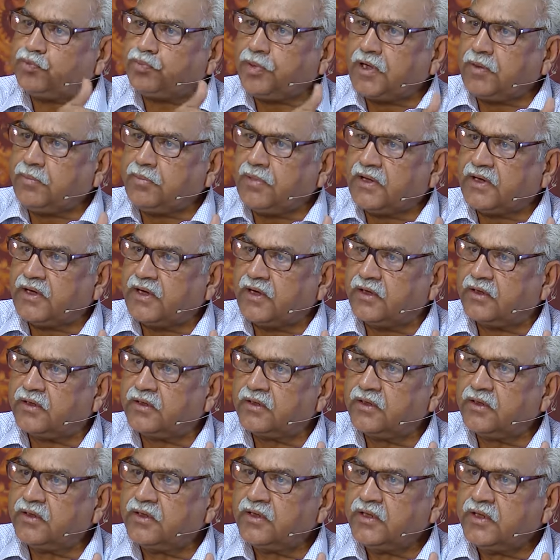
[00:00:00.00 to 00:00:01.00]
permanent.
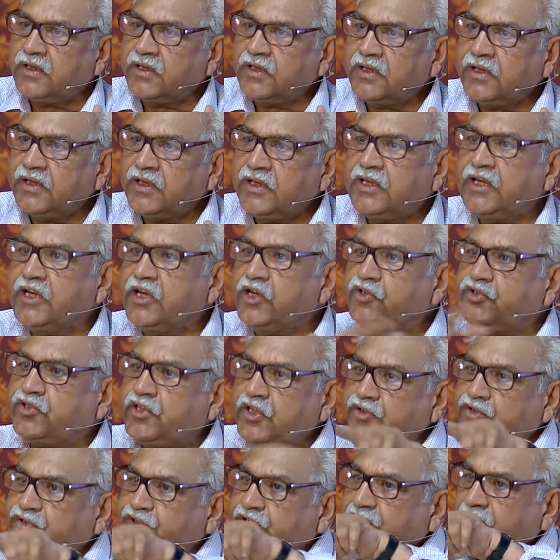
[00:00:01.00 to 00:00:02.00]
He is
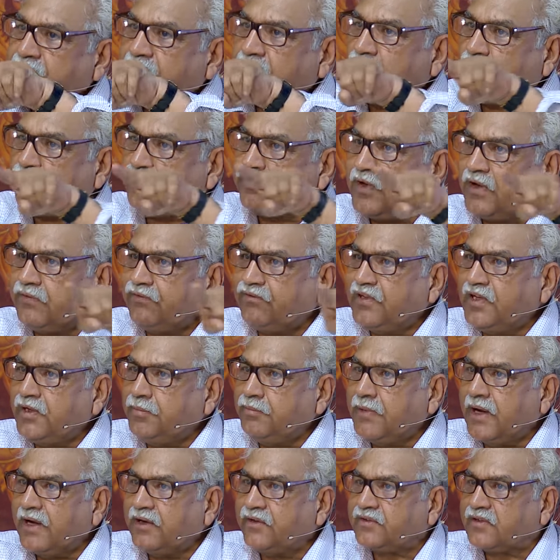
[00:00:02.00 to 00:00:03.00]
the seer of every
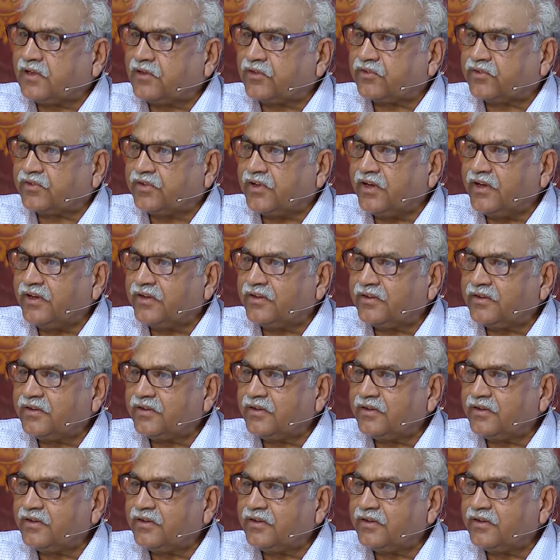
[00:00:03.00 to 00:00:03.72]
mental state.